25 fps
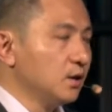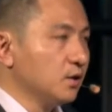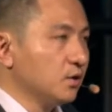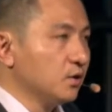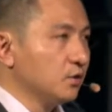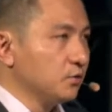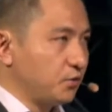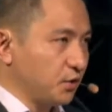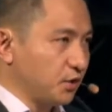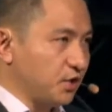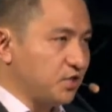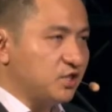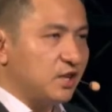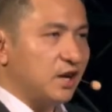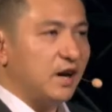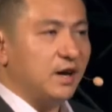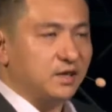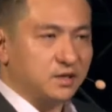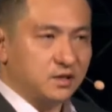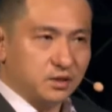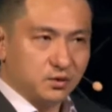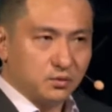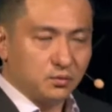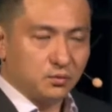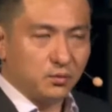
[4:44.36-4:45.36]
For the
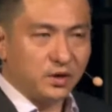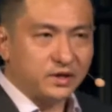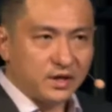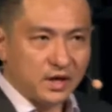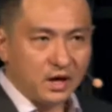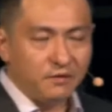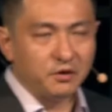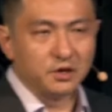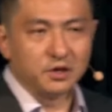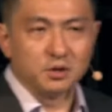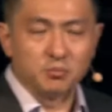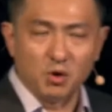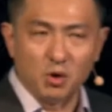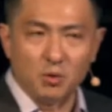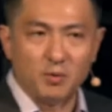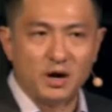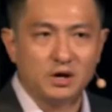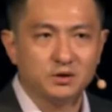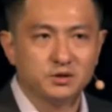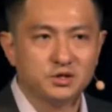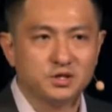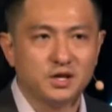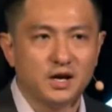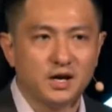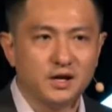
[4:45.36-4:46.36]
site, whatever the
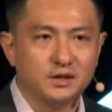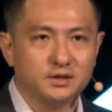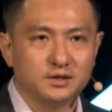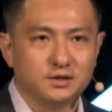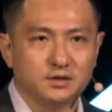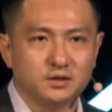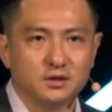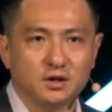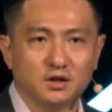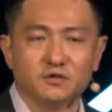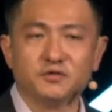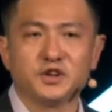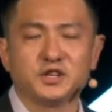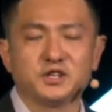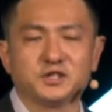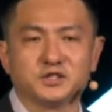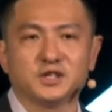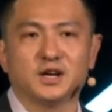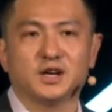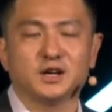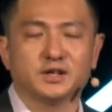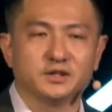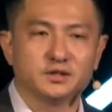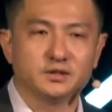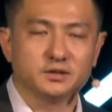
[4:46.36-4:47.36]
mobile site or fixed
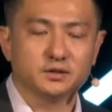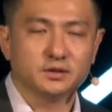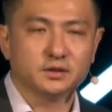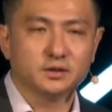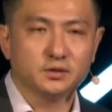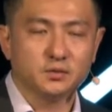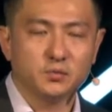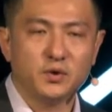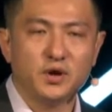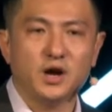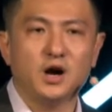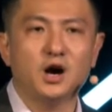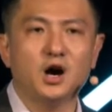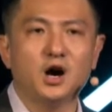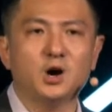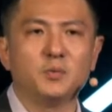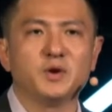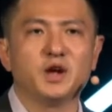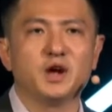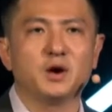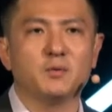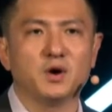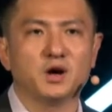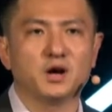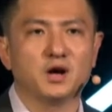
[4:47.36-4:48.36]
site, we are
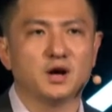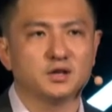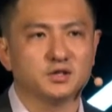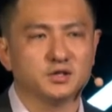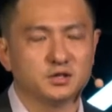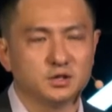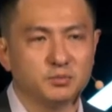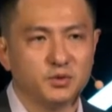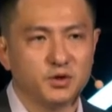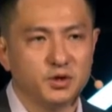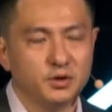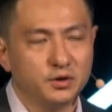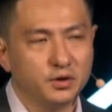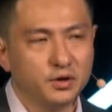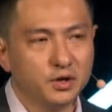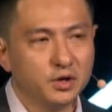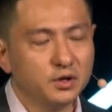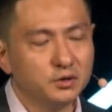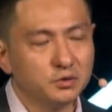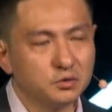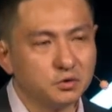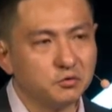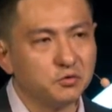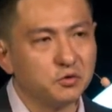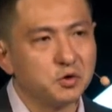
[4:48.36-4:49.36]
helping our customer
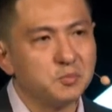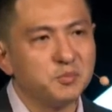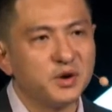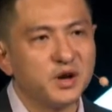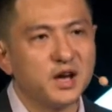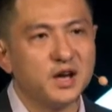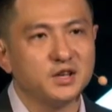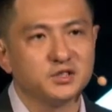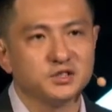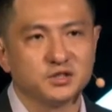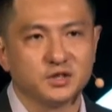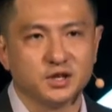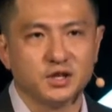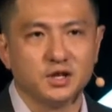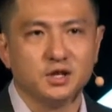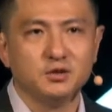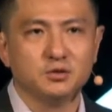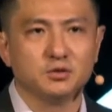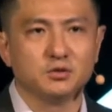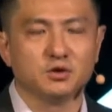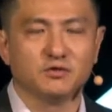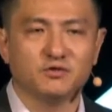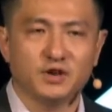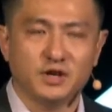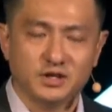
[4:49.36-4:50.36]
to replace the
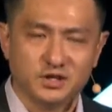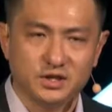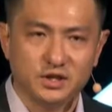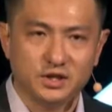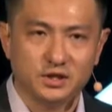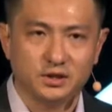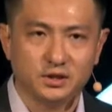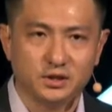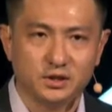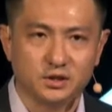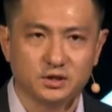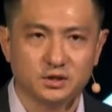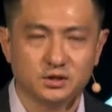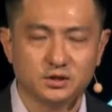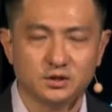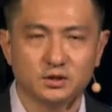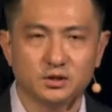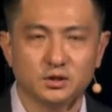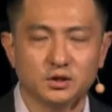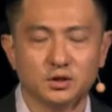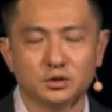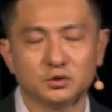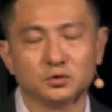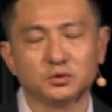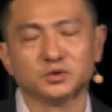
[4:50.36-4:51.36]
indoor facilities
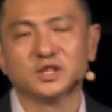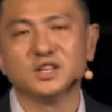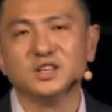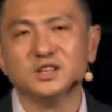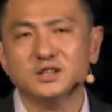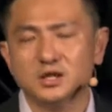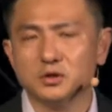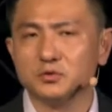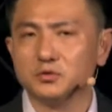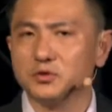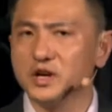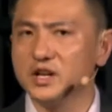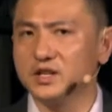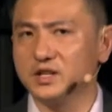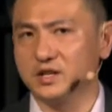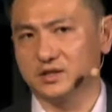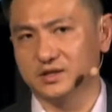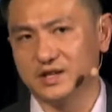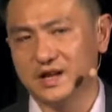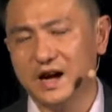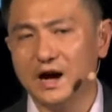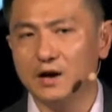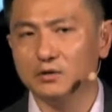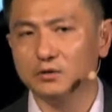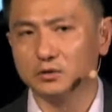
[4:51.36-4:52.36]
to the integrated
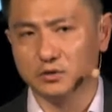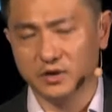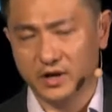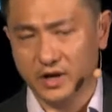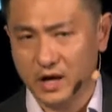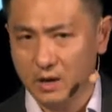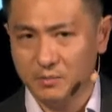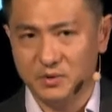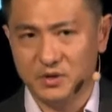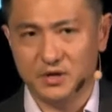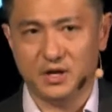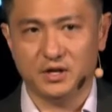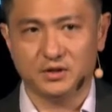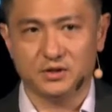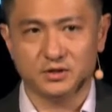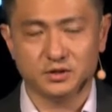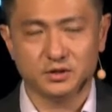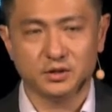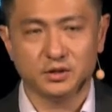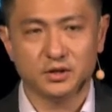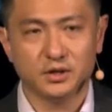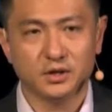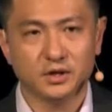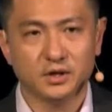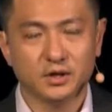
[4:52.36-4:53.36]
outdoor cabinets,
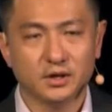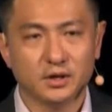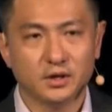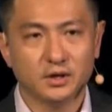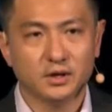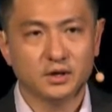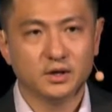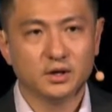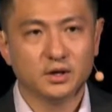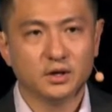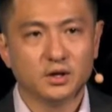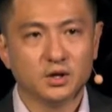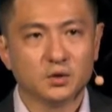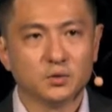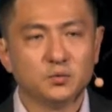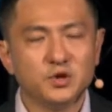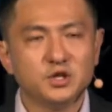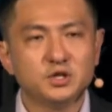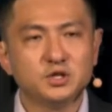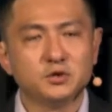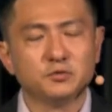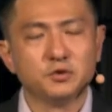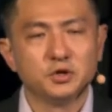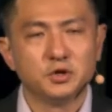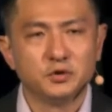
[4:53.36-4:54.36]

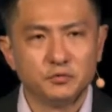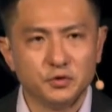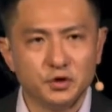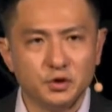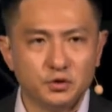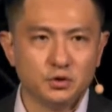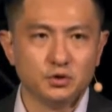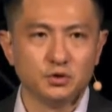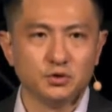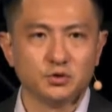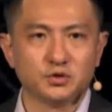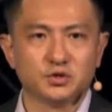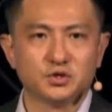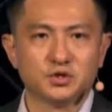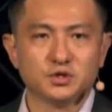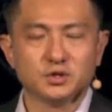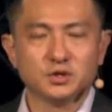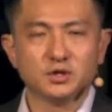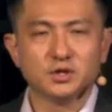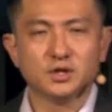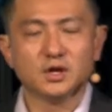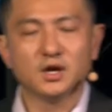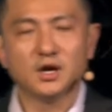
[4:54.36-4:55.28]
which will reduce